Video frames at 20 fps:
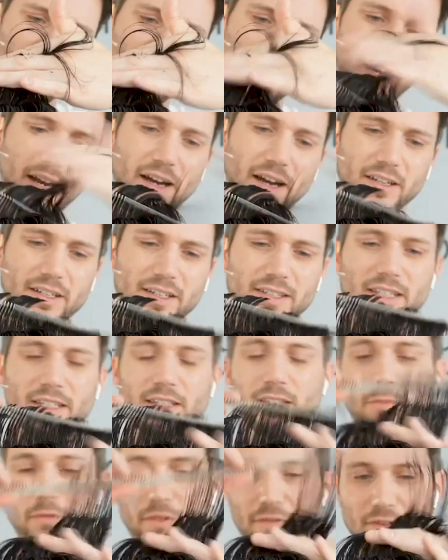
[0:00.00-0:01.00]
of that, I can see
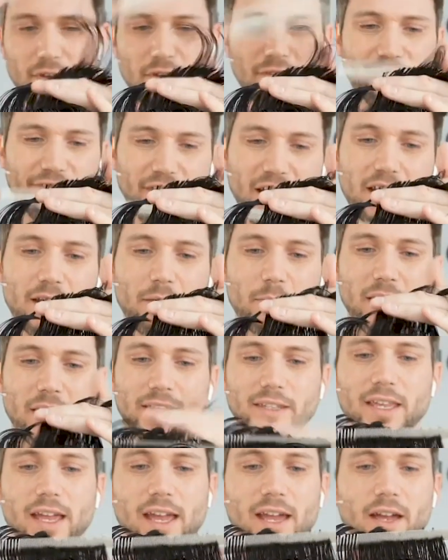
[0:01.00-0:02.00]
some of you afraid of
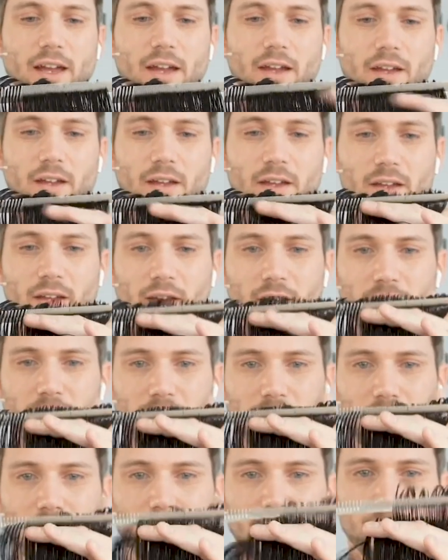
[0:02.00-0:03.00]
men's hair.
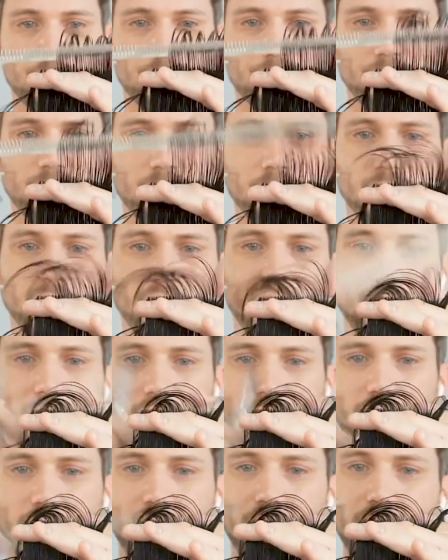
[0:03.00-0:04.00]

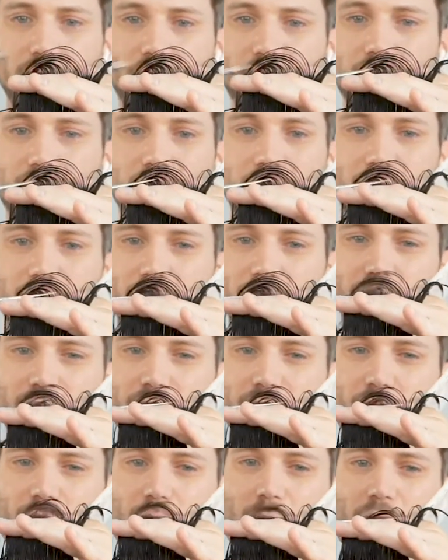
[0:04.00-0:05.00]
But learn it,
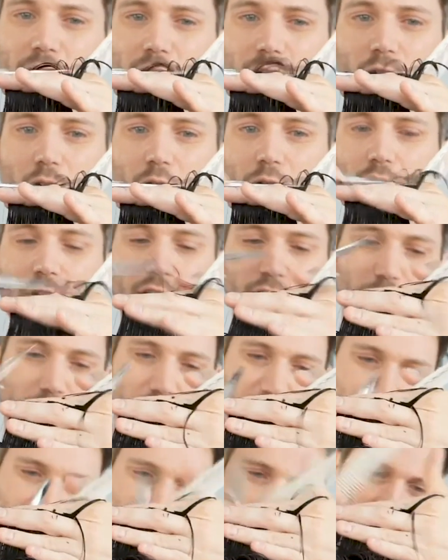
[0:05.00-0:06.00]
do it, conquer your
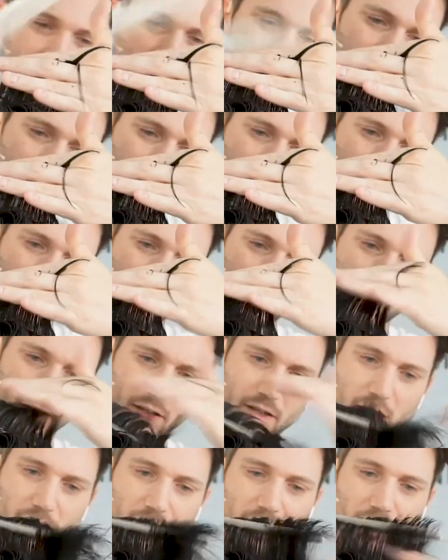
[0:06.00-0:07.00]
fears,
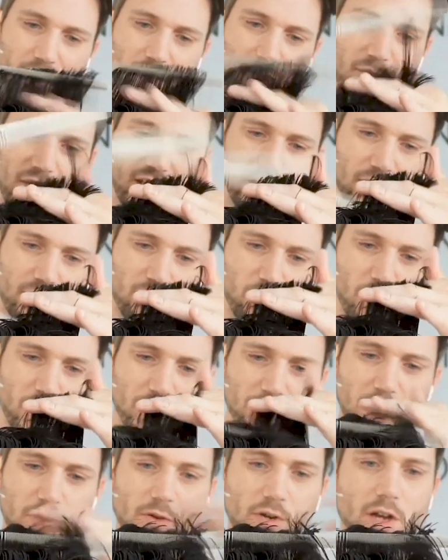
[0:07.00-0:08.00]
because
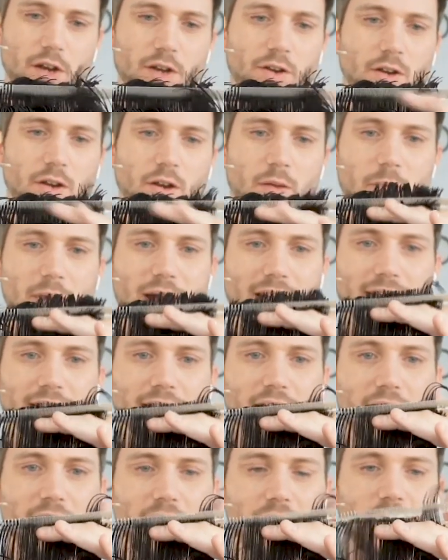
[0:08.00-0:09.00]
what you learn on a man's
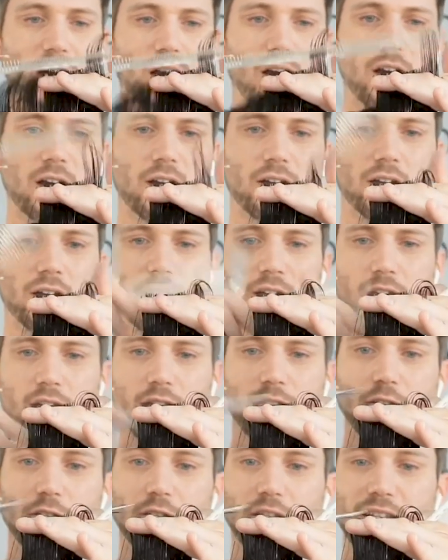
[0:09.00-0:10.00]
haircut,
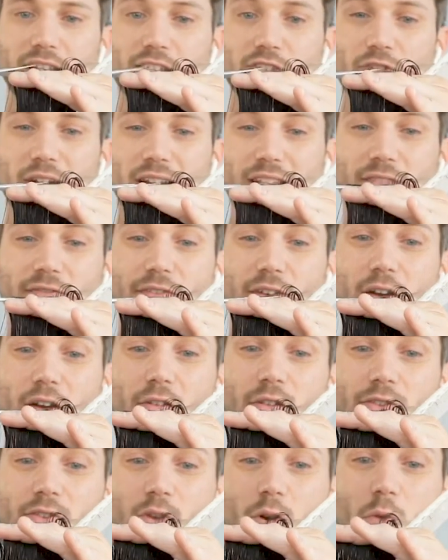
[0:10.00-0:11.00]
you can then transfer
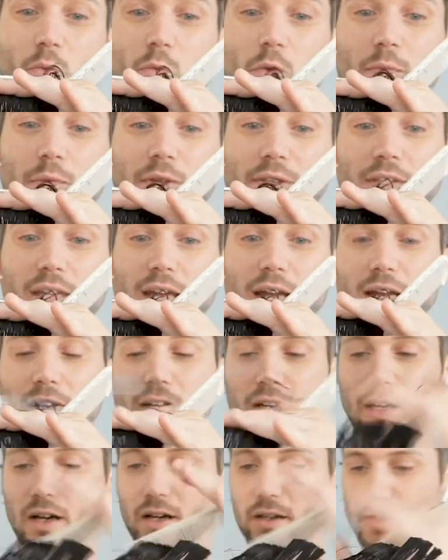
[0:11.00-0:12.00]
onto a woman's
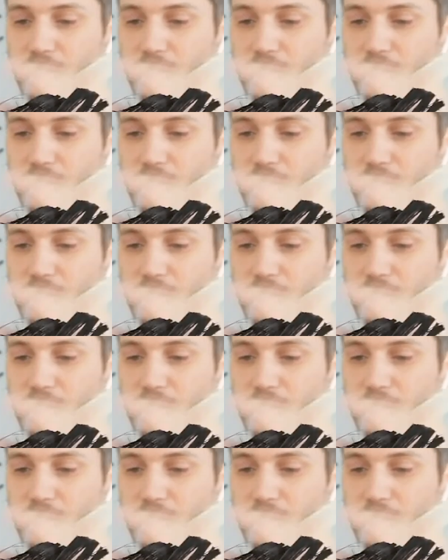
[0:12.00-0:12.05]
haircut.